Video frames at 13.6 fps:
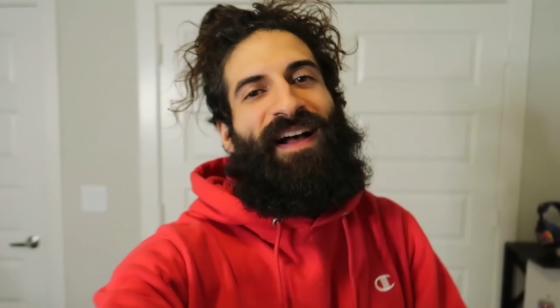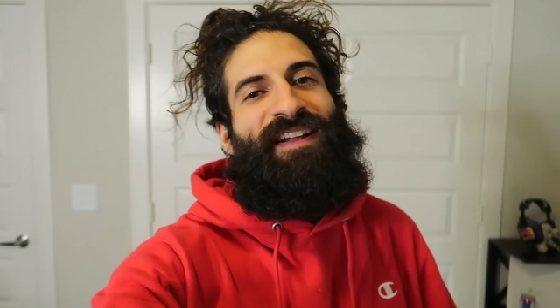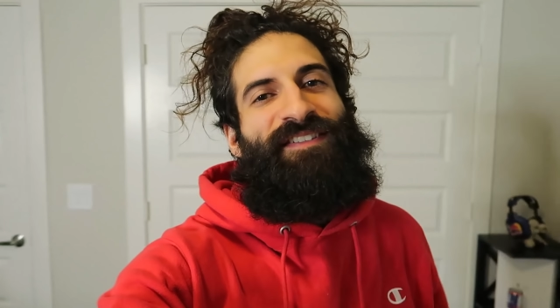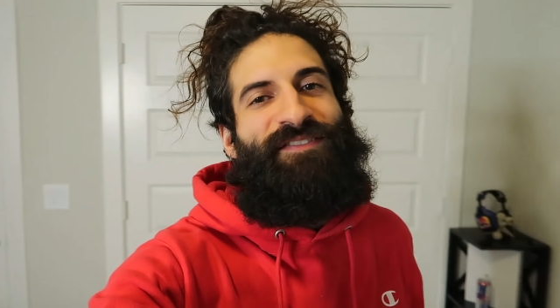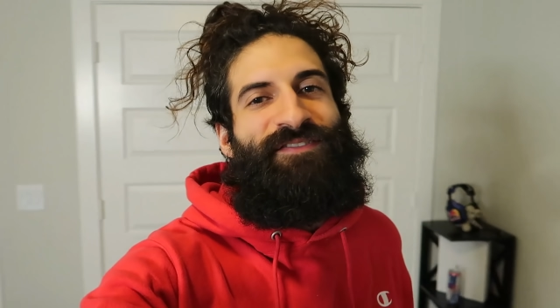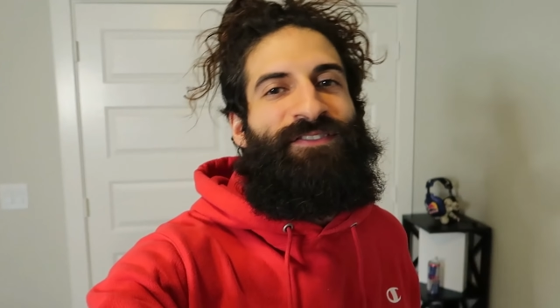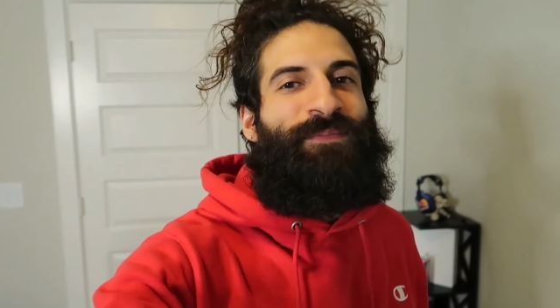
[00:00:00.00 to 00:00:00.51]
on
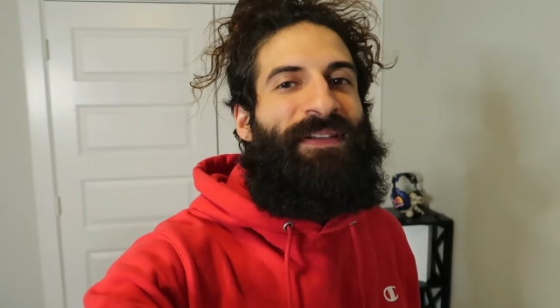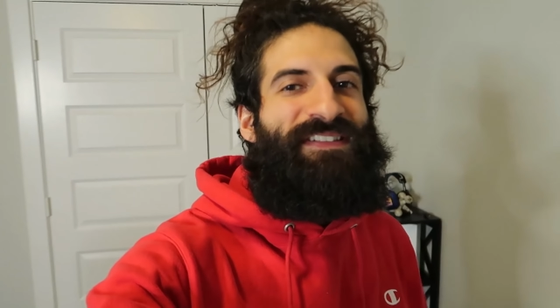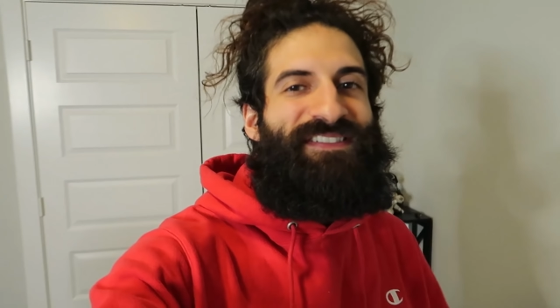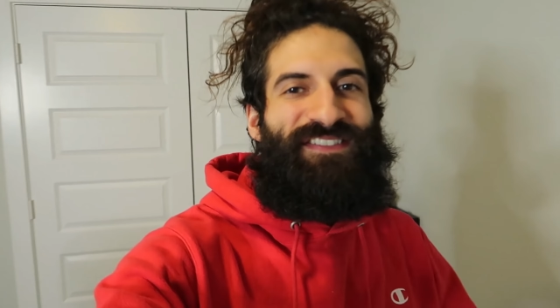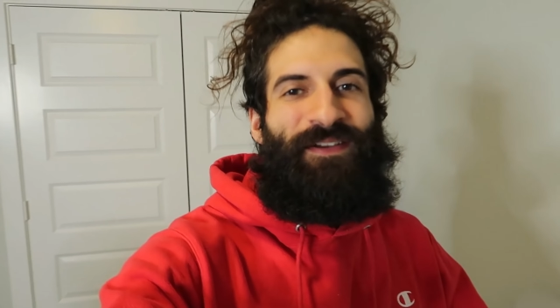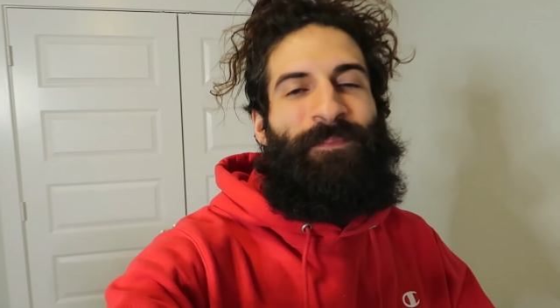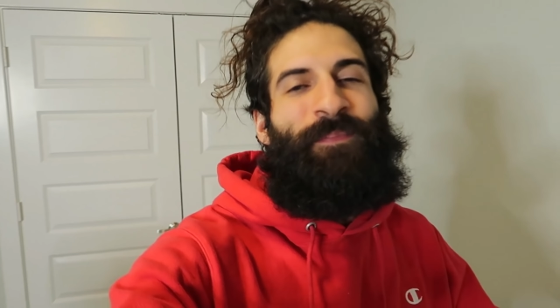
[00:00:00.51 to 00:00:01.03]
YouTube?
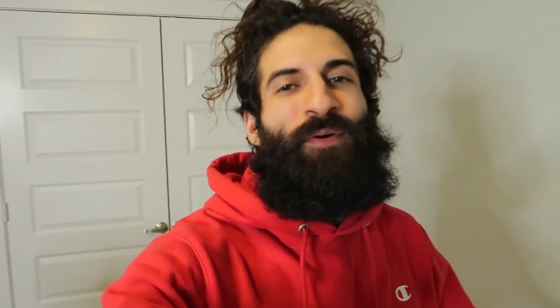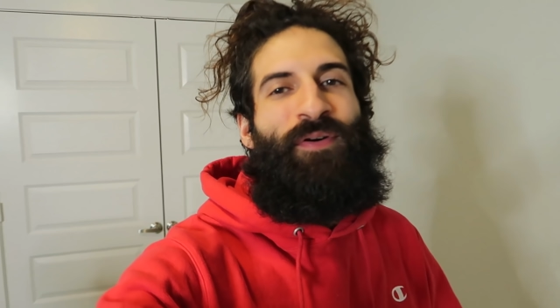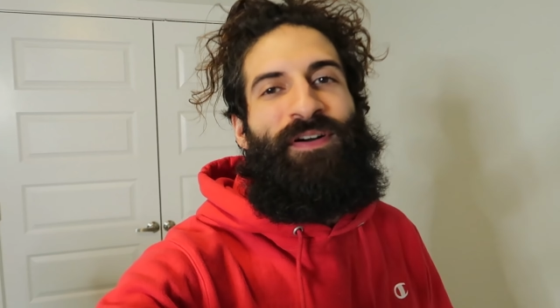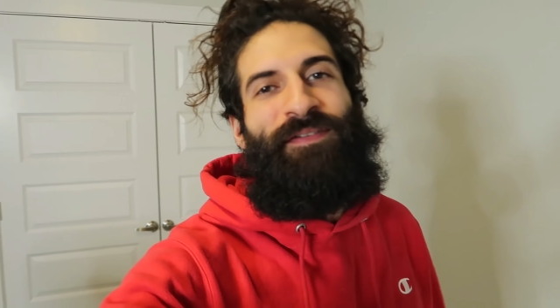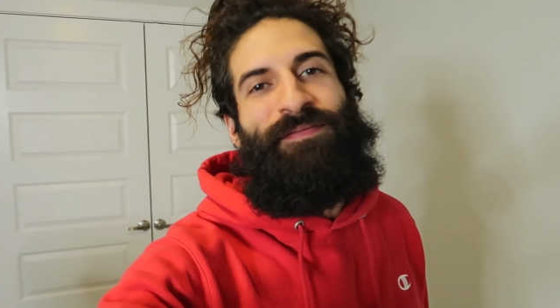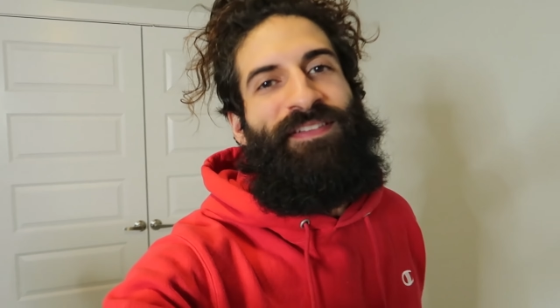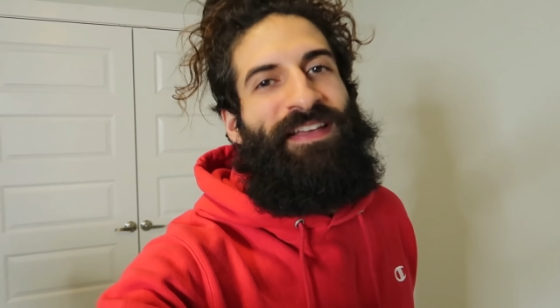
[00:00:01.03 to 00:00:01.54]
It's your
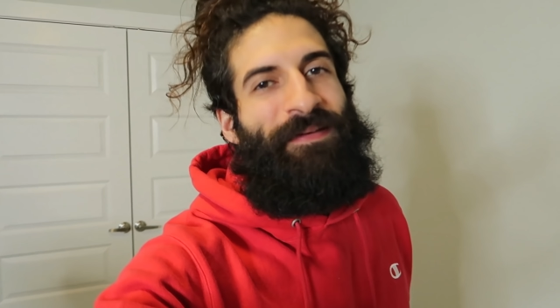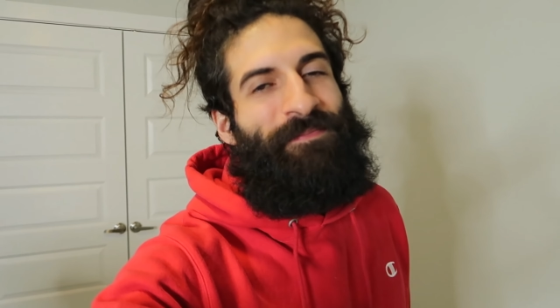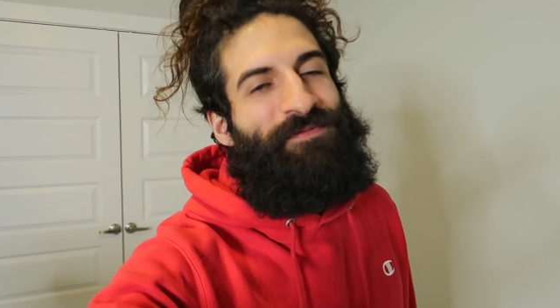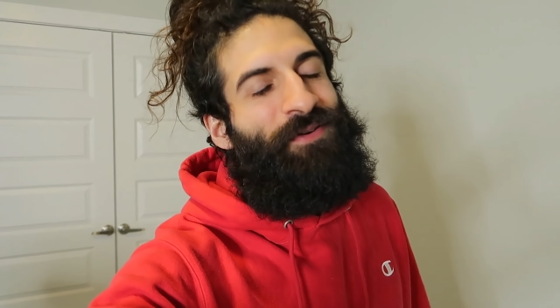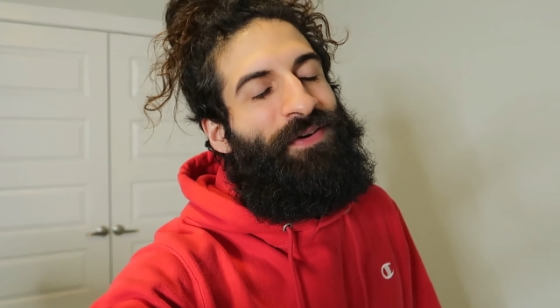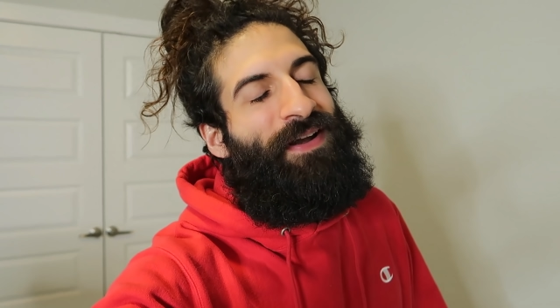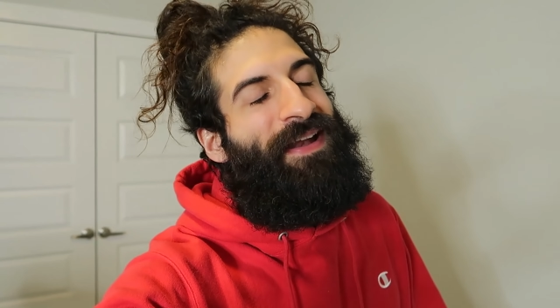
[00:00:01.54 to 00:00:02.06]
boy
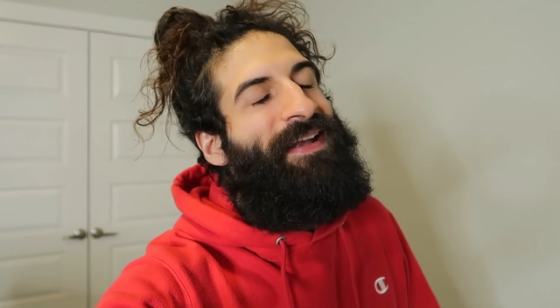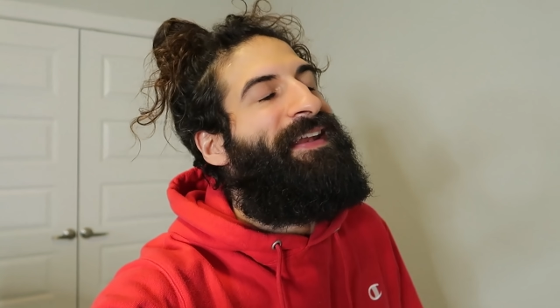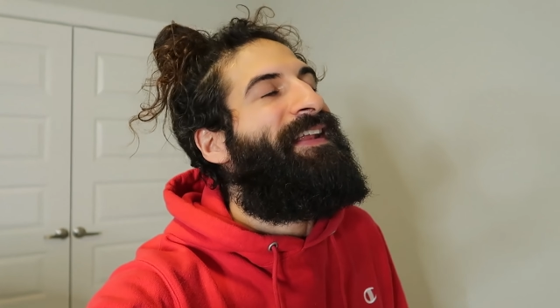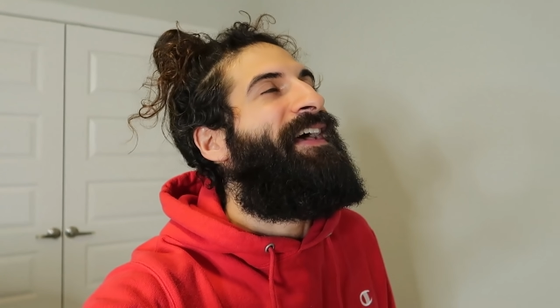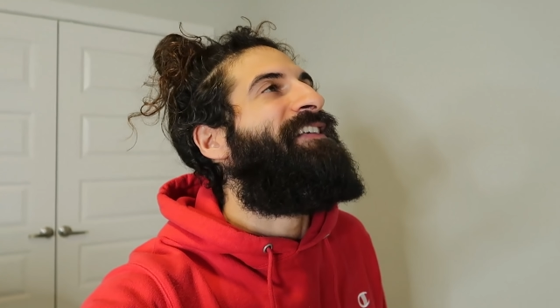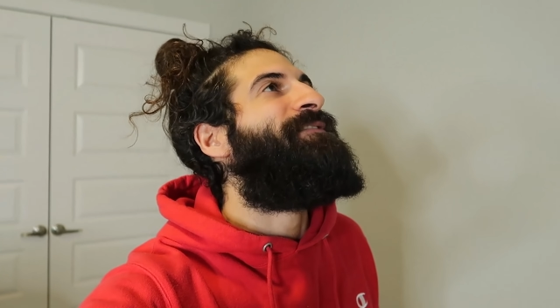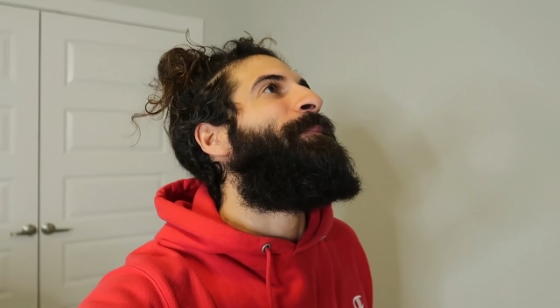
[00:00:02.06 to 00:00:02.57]
Flamesword and it
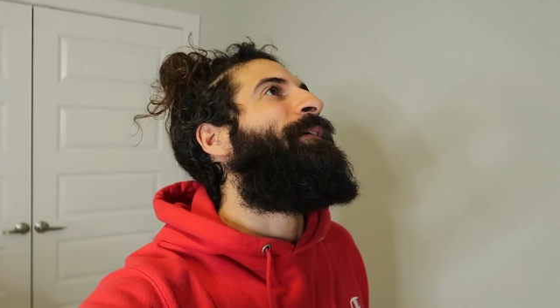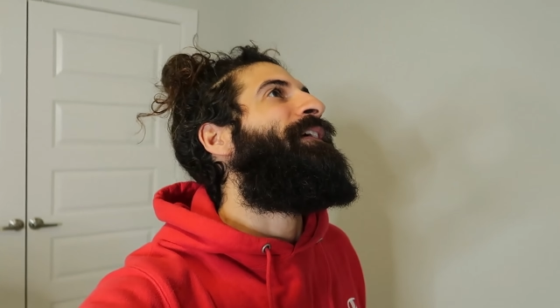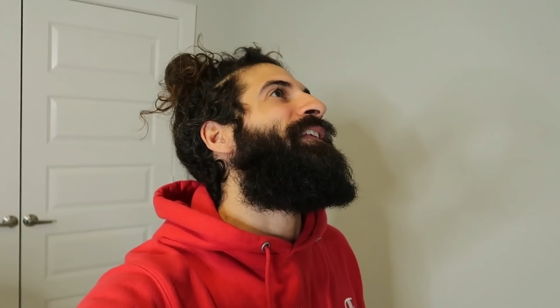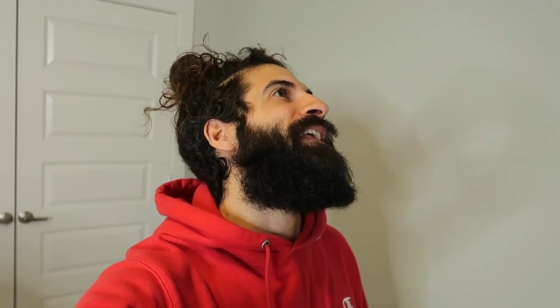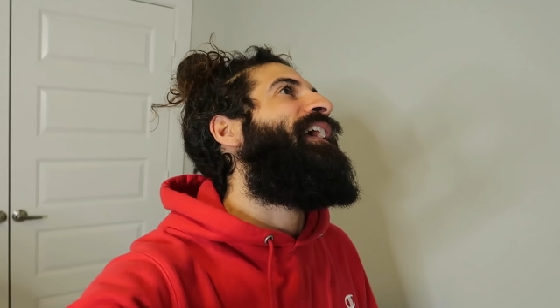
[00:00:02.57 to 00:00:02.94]
has been